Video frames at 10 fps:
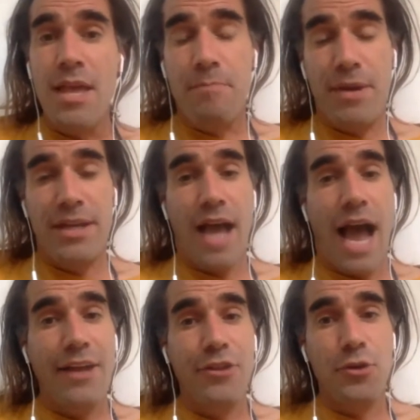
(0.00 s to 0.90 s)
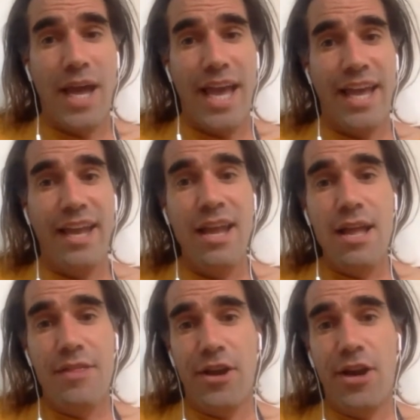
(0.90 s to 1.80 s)
But either way,
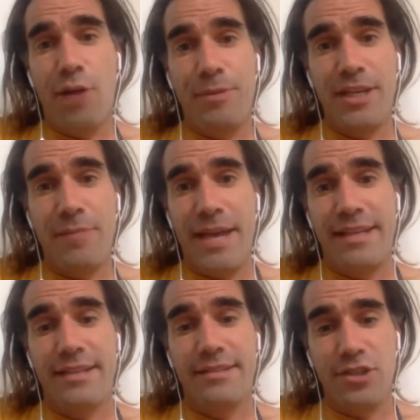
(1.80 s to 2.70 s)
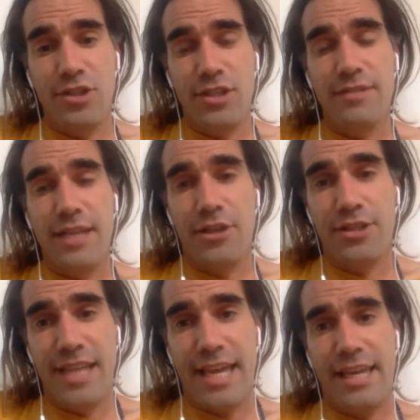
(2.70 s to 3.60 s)
they're helping to make decisions and they're
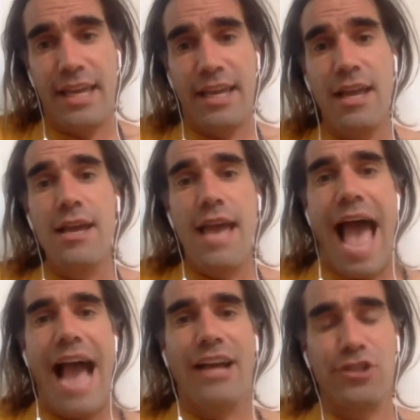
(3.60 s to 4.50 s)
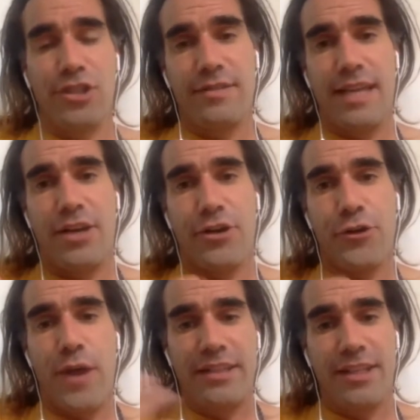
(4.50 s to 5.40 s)
taking actions that are
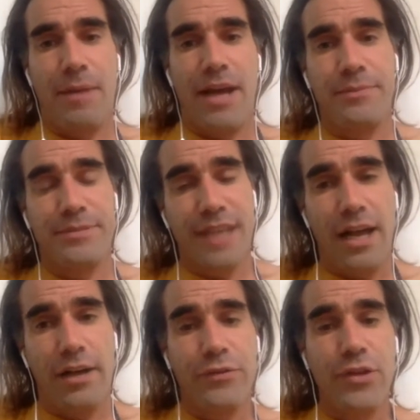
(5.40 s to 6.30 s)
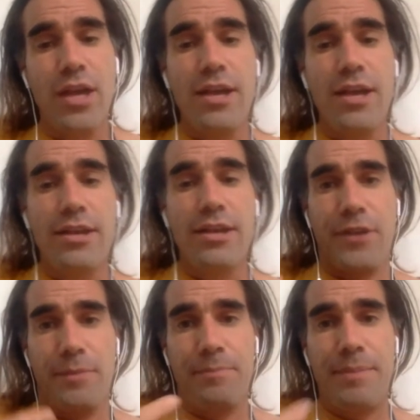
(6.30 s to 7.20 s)
directed by themselves.
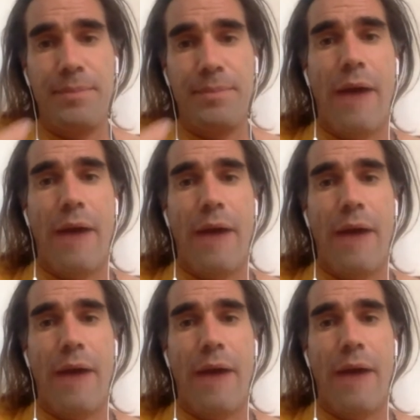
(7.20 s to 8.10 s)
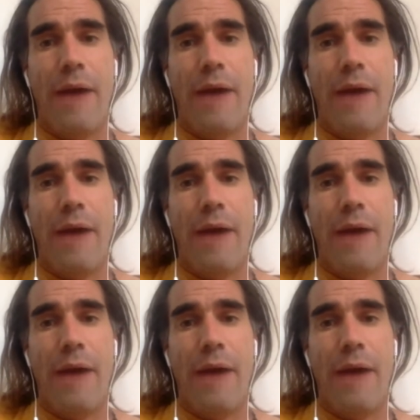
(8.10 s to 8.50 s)
So they feel empowered to participate